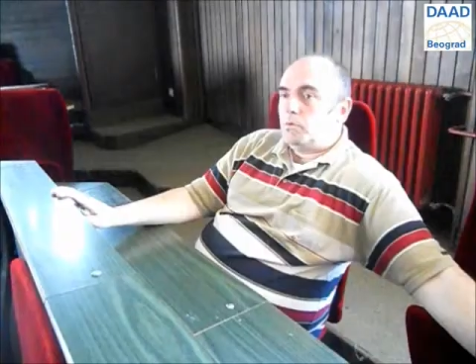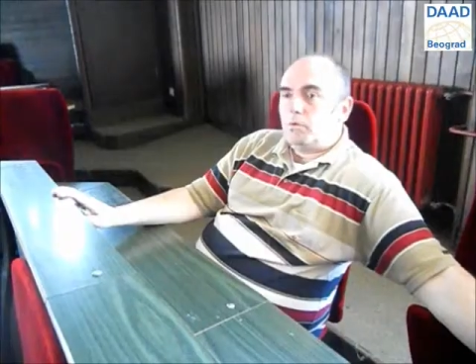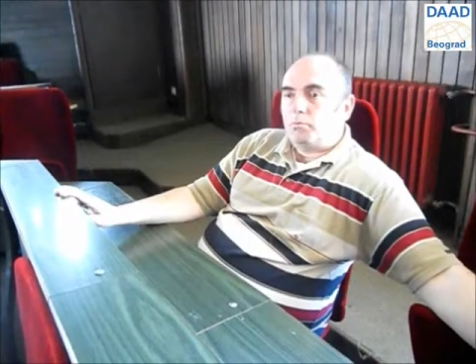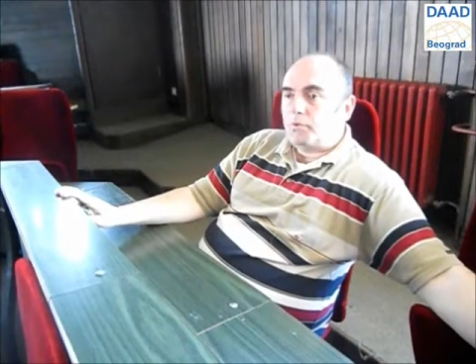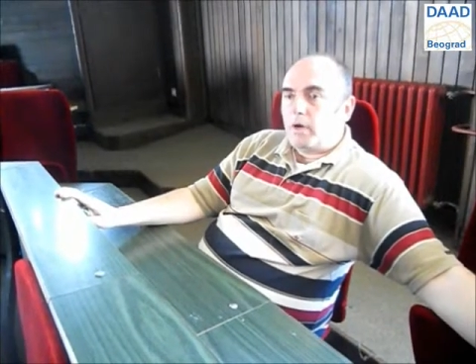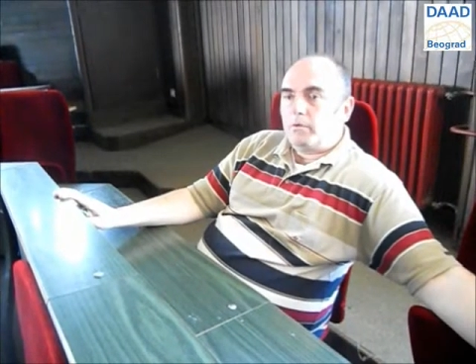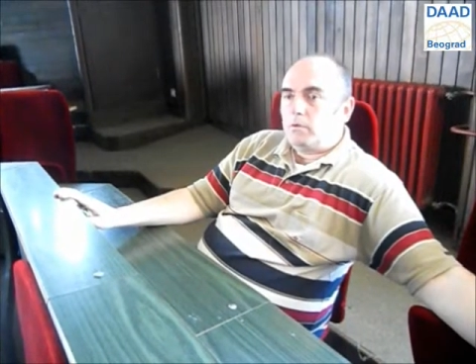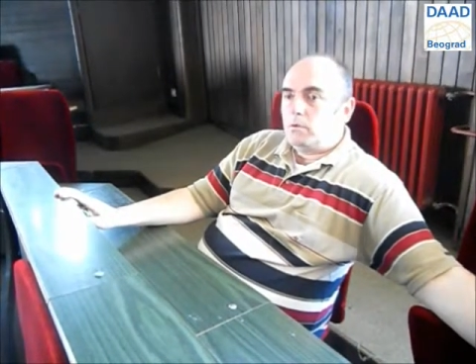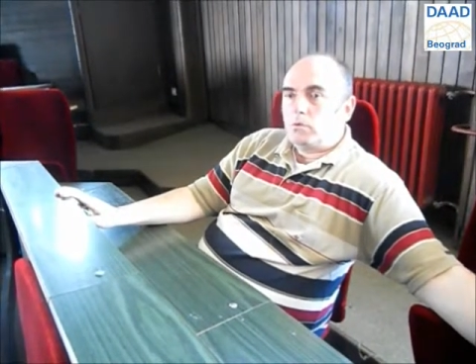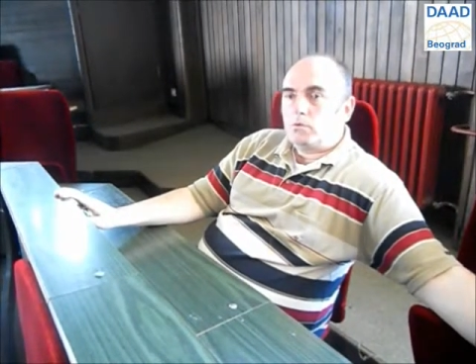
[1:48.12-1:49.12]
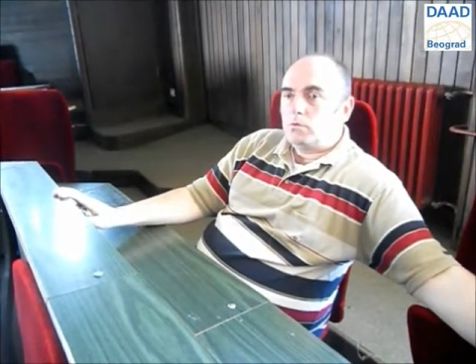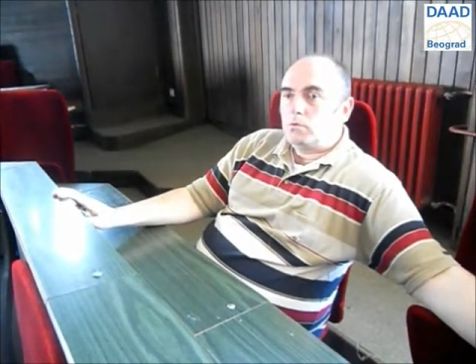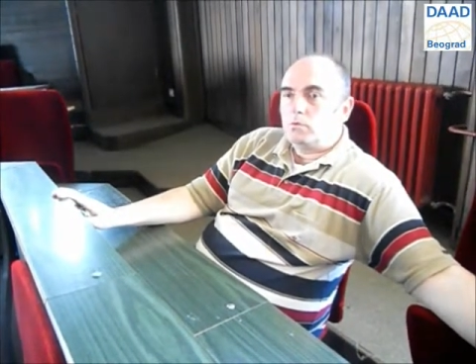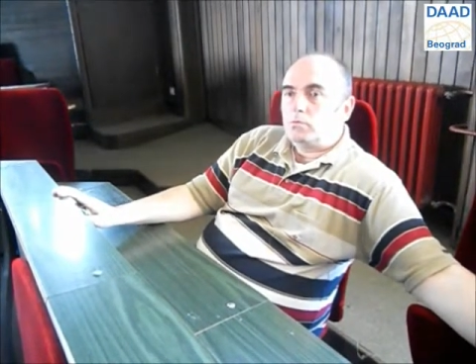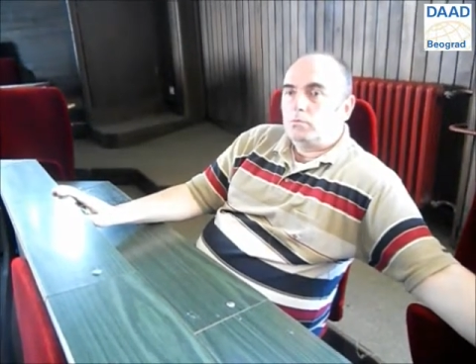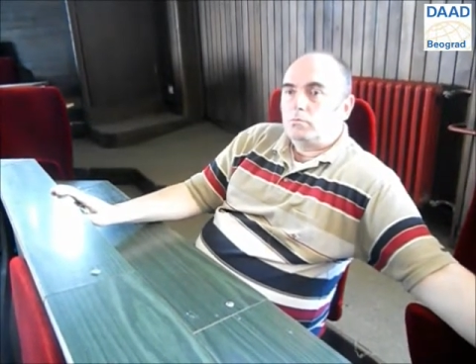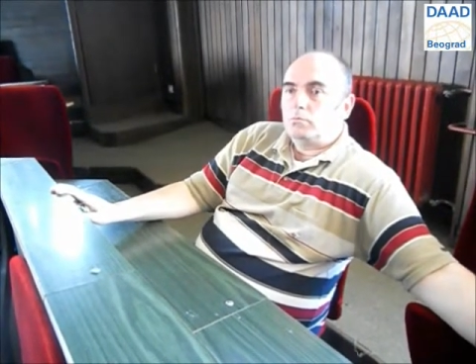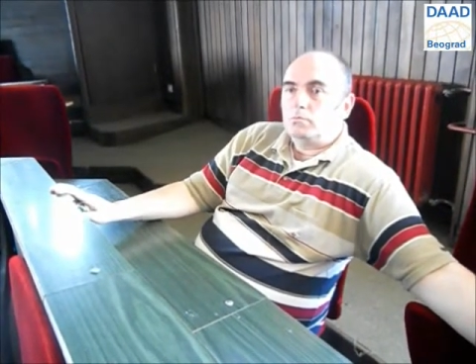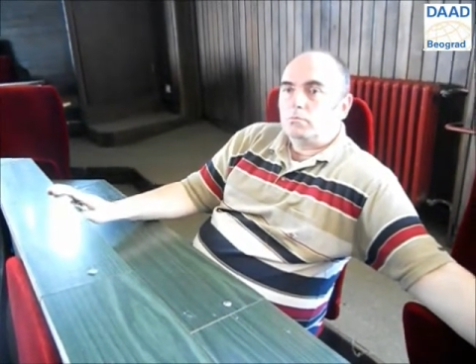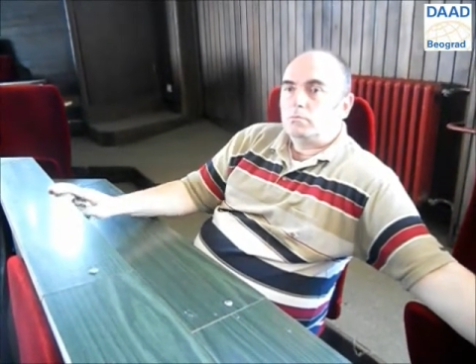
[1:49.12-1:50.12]
And privately also,
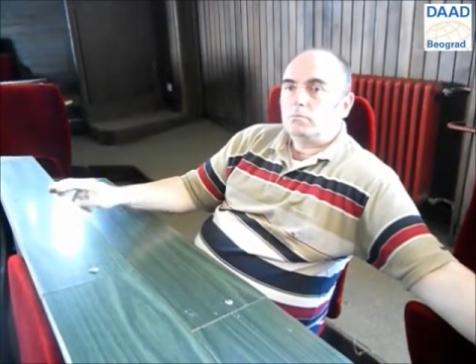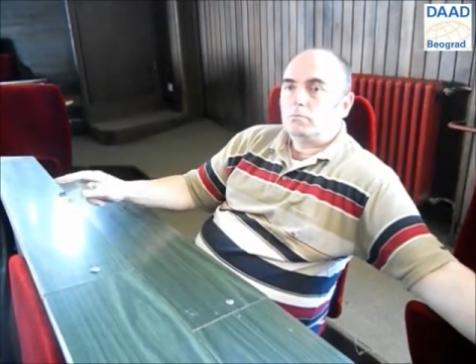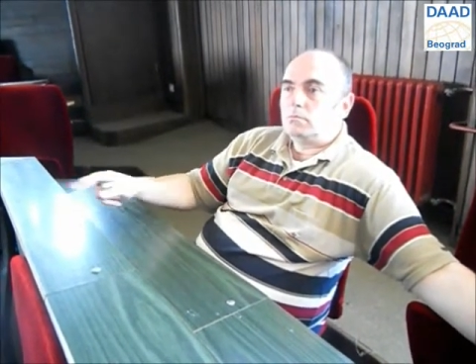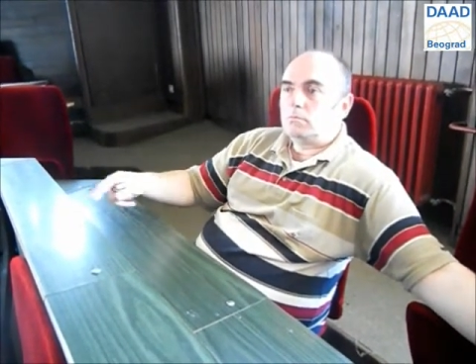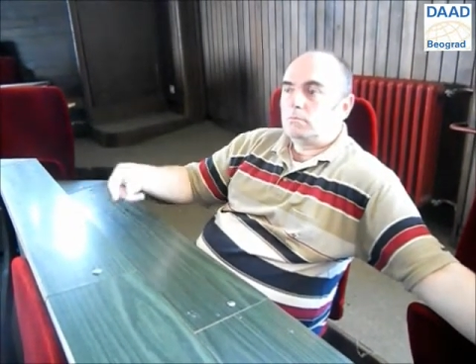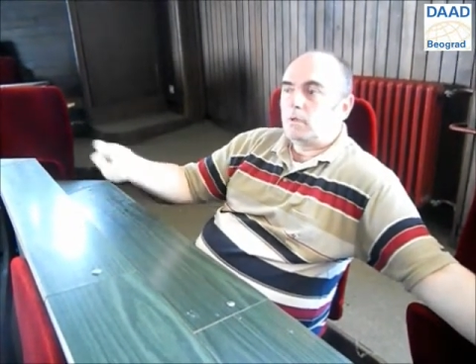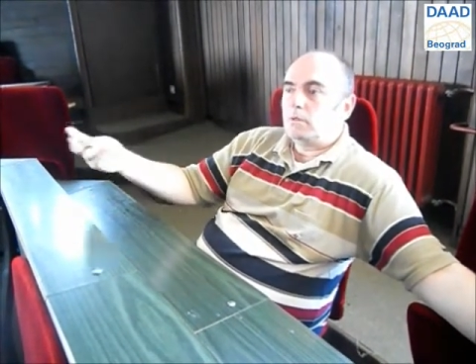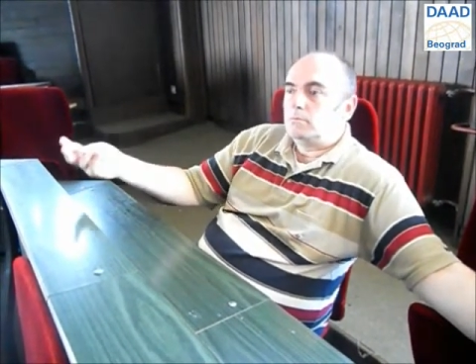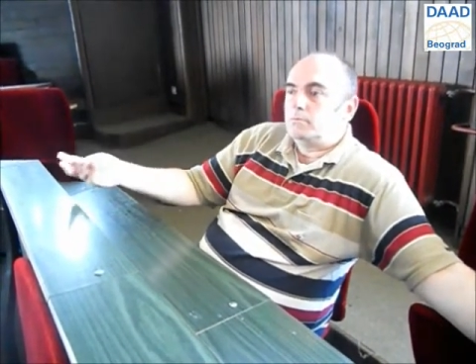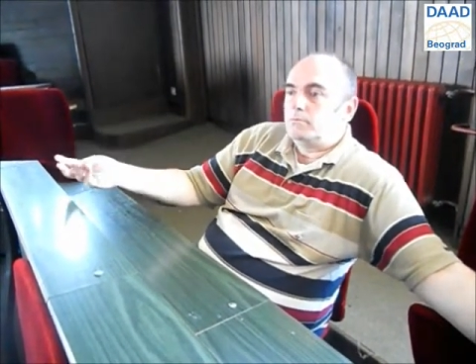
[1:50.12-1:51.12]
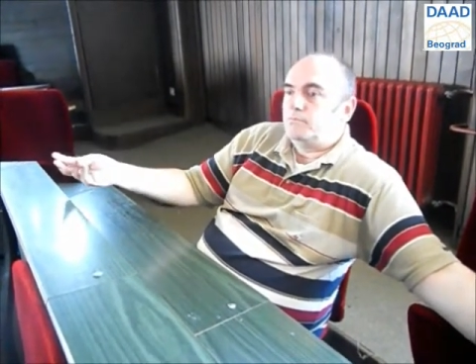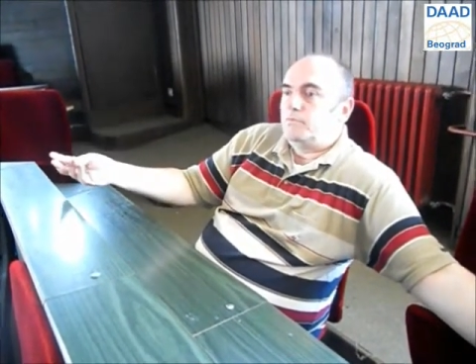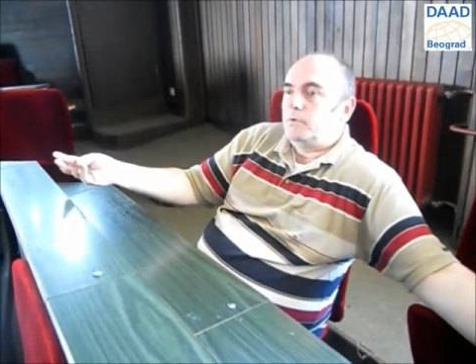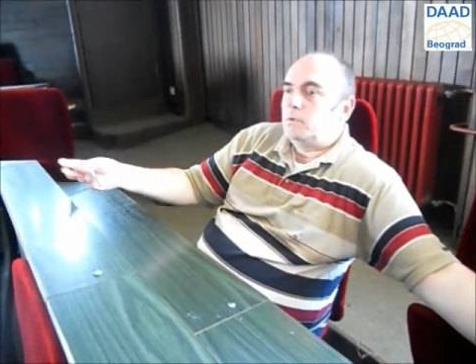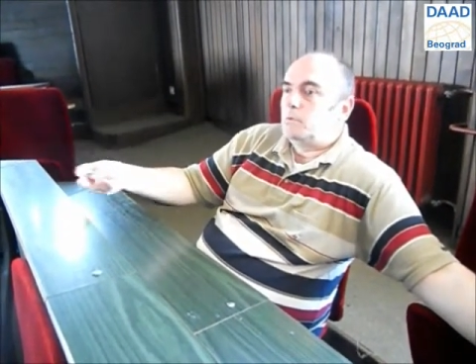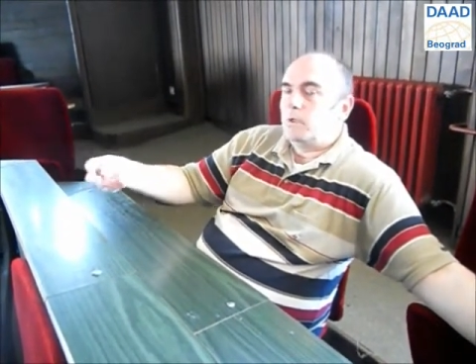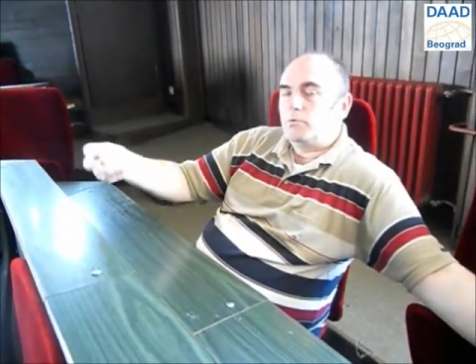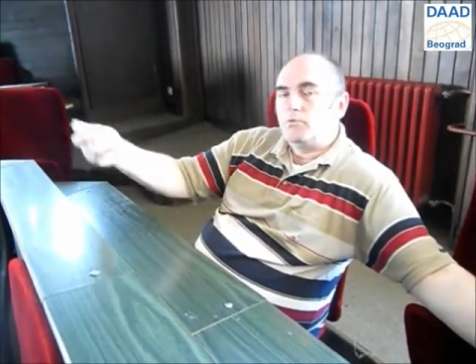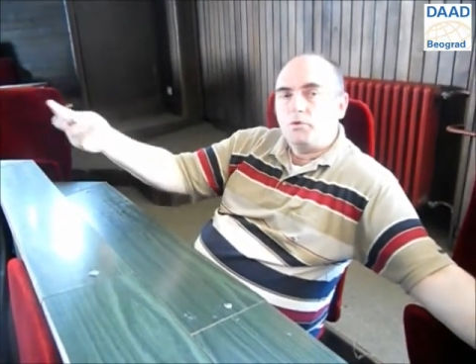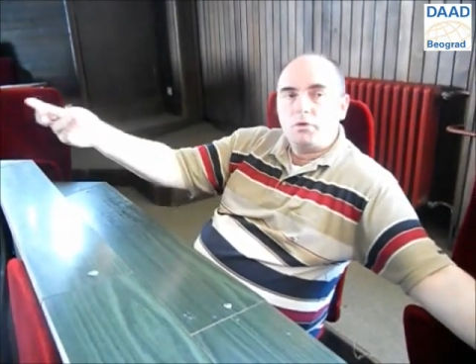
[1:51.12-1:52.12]
I feel quite
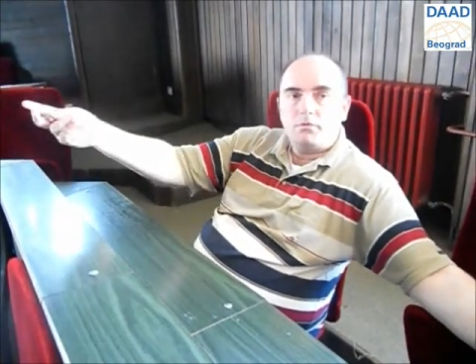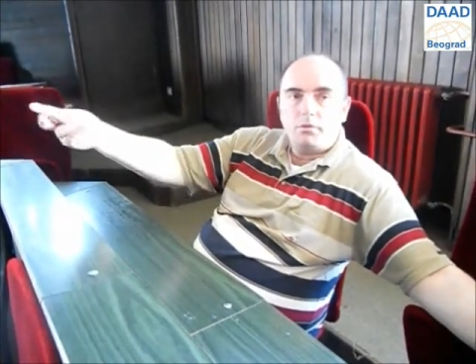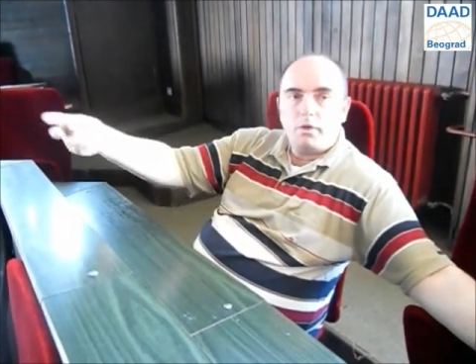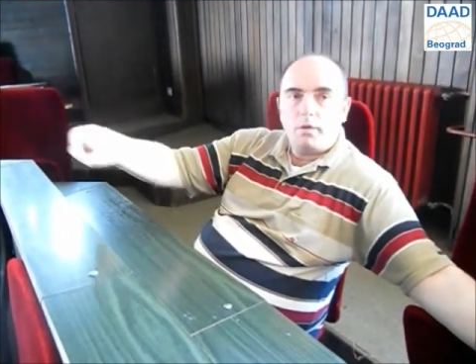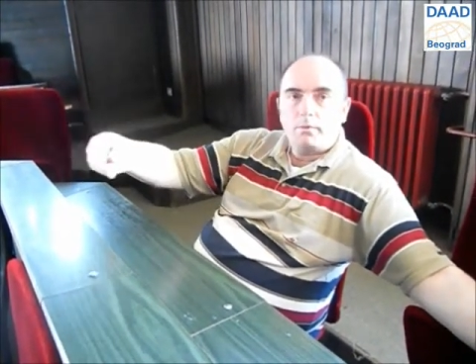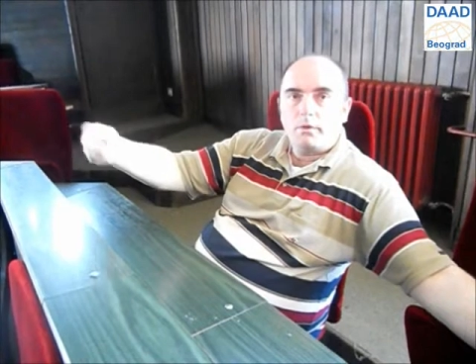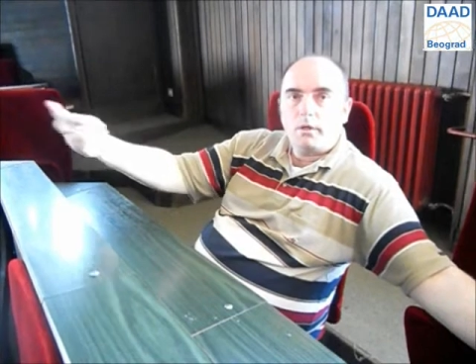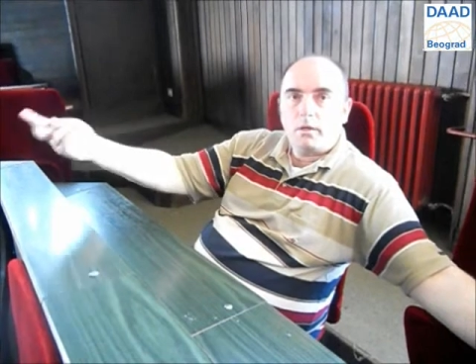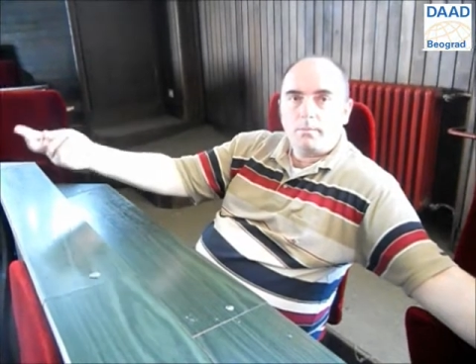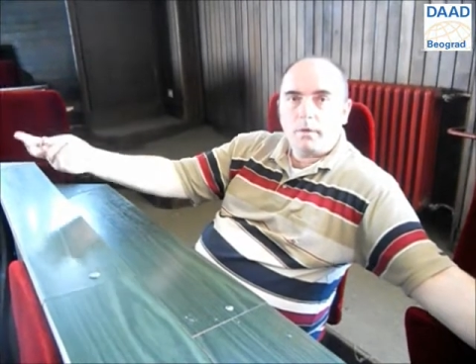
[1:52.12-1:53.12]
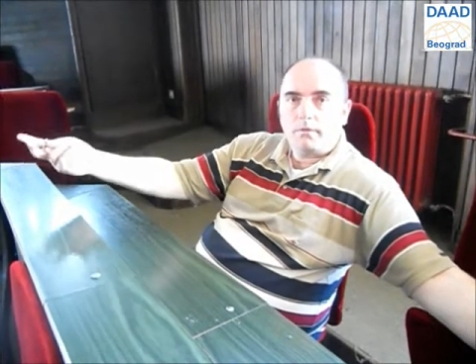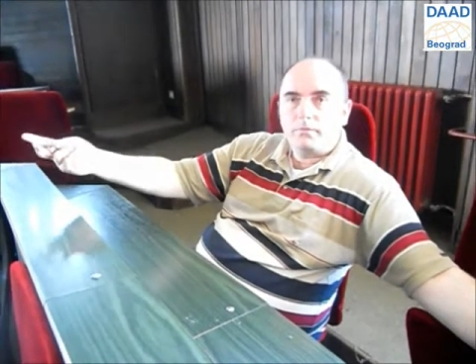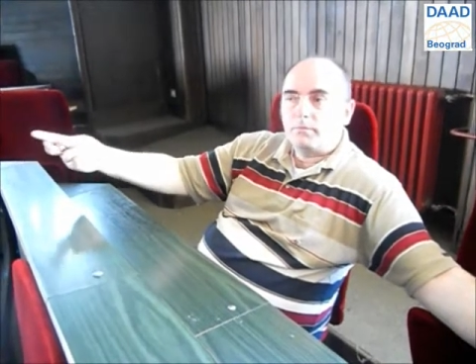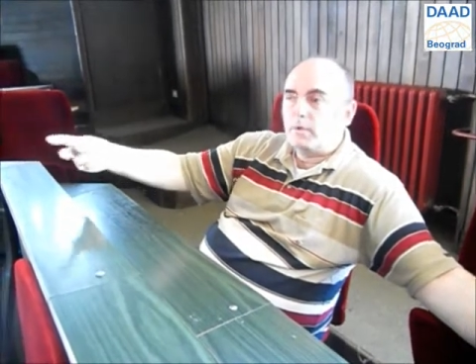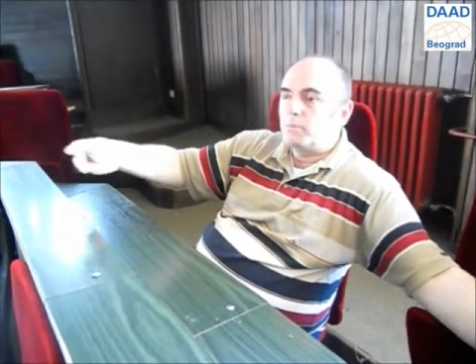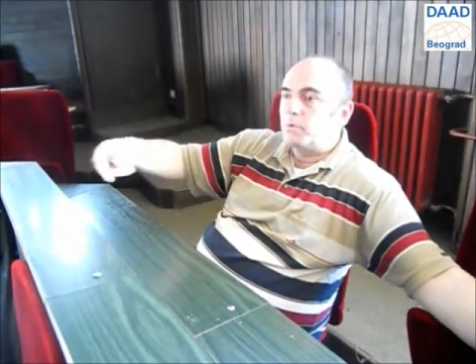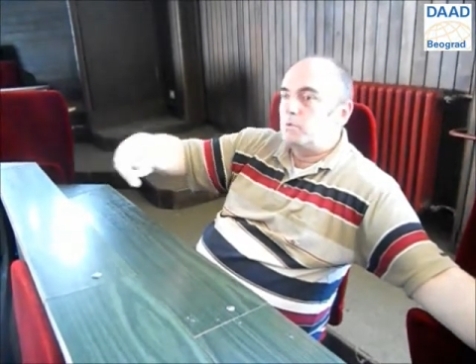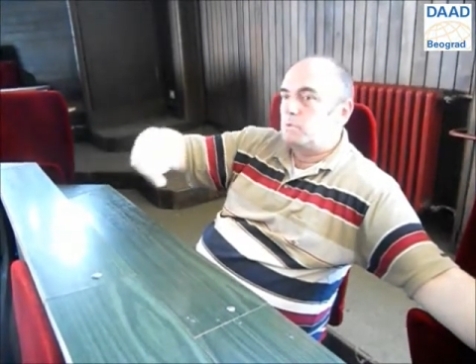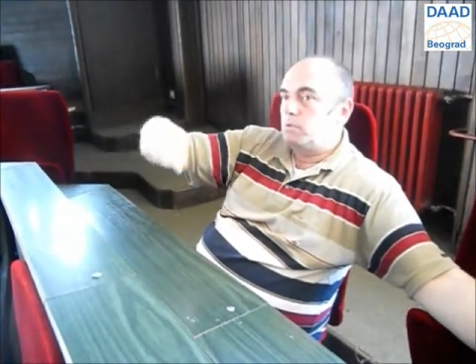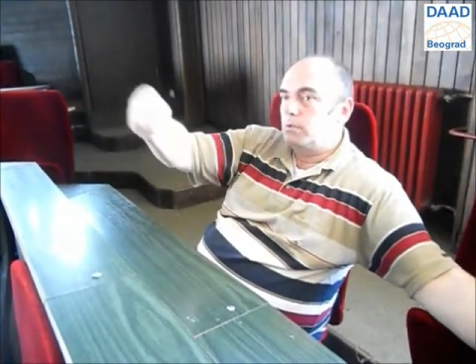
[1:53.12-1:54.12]
rich every time when I come back from there,
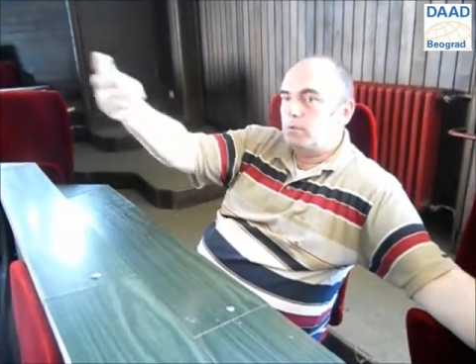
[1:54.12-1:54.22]
because